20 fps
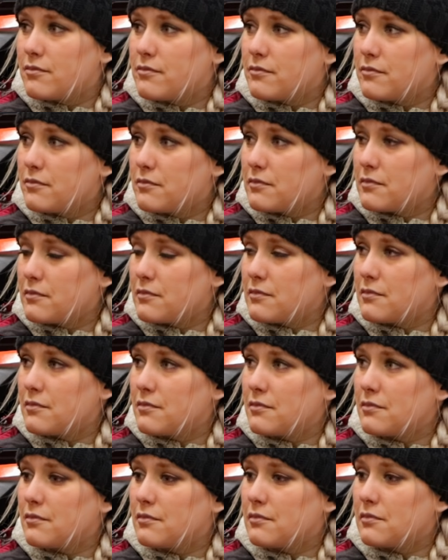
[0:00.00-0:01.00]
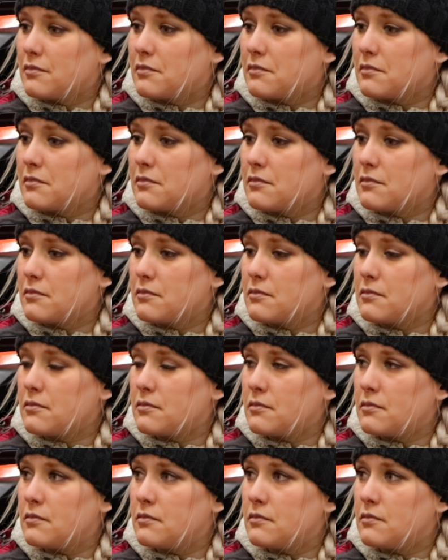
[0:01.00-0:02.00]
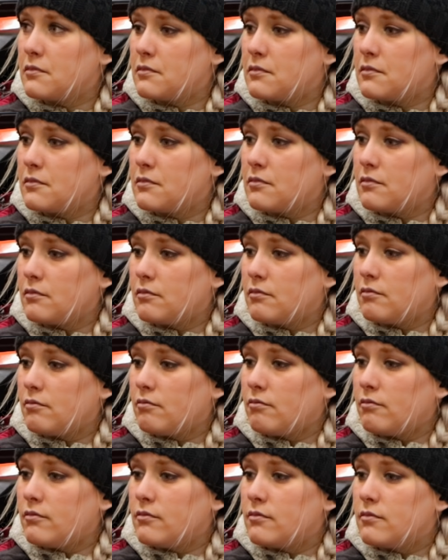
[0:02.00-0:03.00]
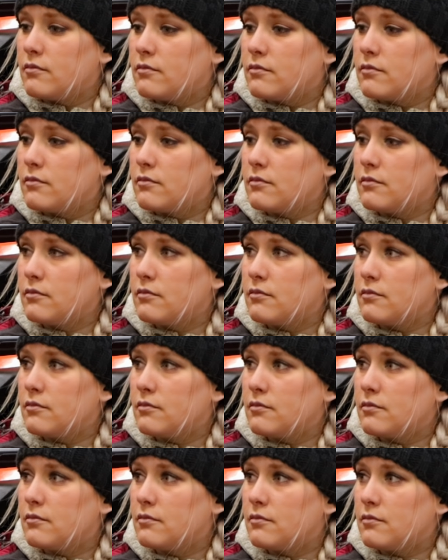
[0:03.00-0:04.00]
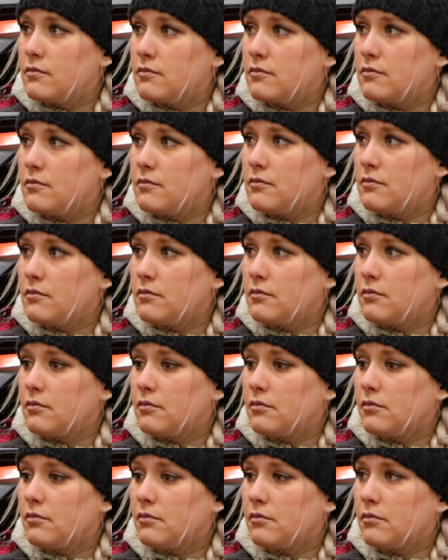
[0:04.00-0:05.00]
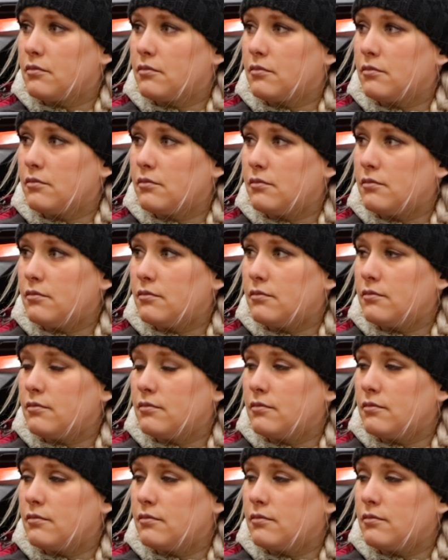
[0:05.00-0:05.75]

This person isn't speaking.